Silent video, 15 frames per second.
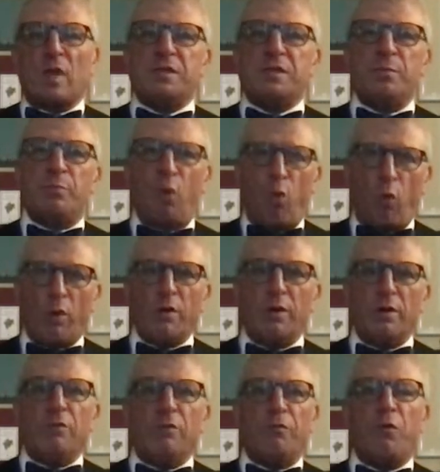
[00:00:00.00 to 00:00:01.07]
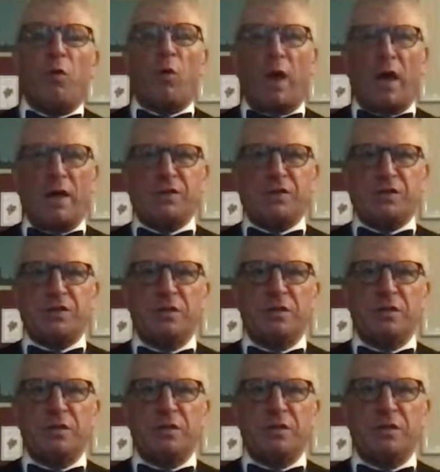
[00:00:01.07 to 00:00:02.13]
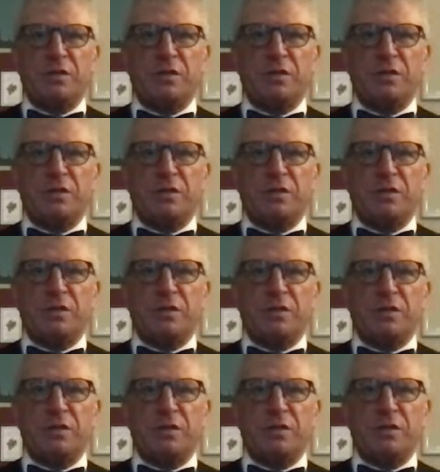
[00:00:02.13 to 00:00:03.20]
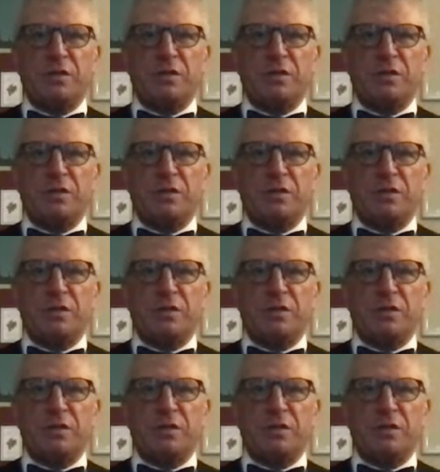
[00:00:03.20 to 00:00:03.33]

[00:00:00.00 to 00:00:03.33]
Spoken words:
important for us to